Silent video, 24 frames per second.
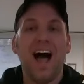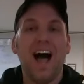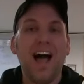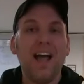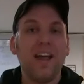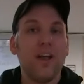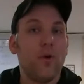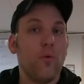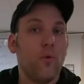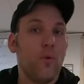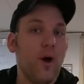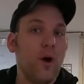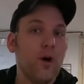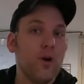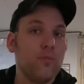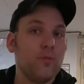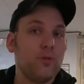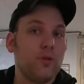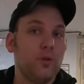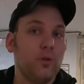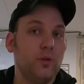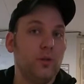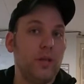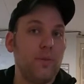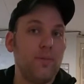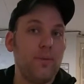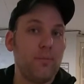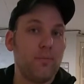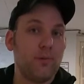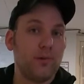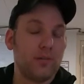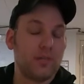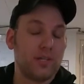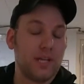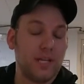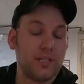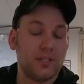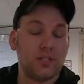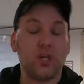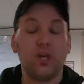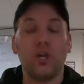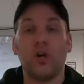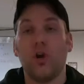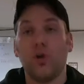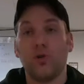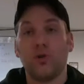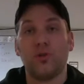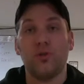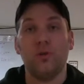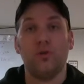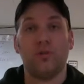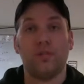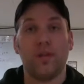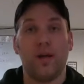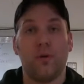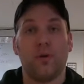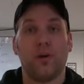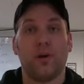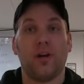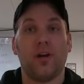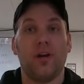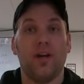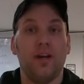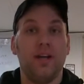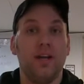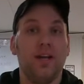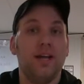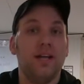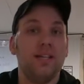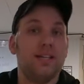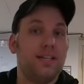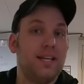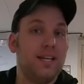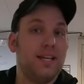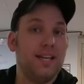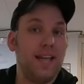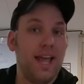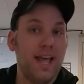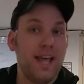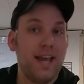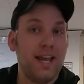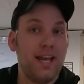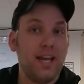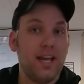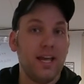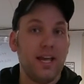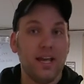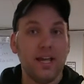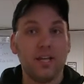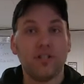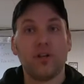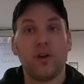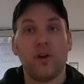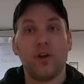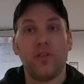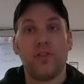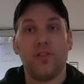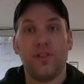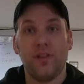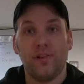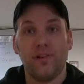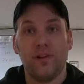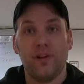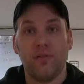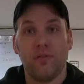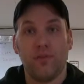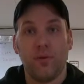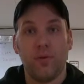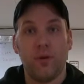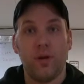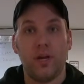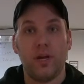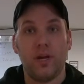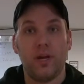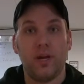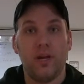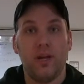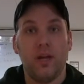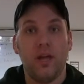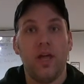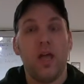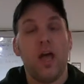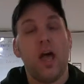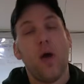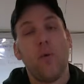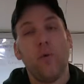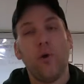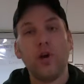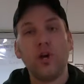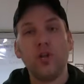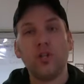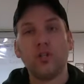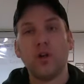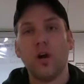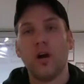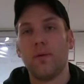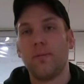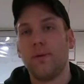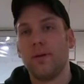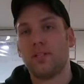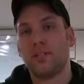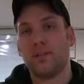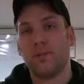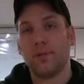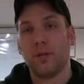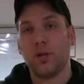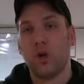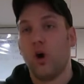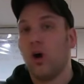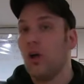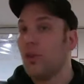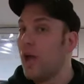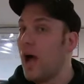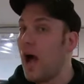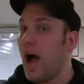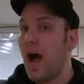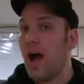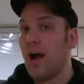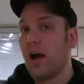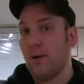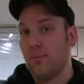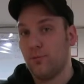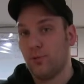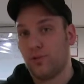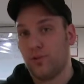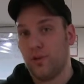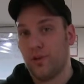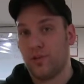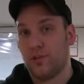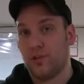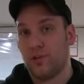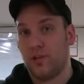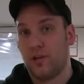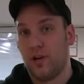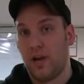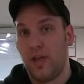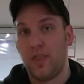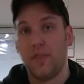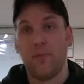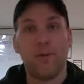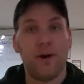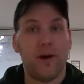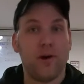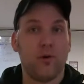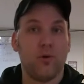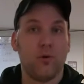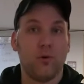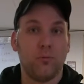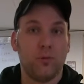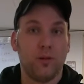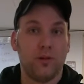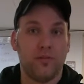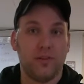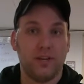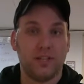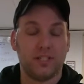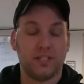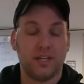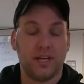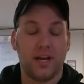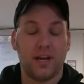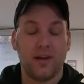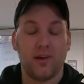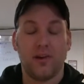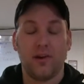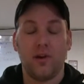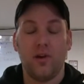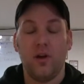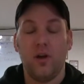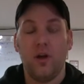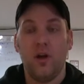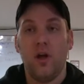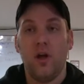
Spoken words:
Hi, and welcome to Libby Presents Ghost News Network. Today is our Theory of the Week, and we're going to talk about something called Occam's Razor and the Paranormal Investigator.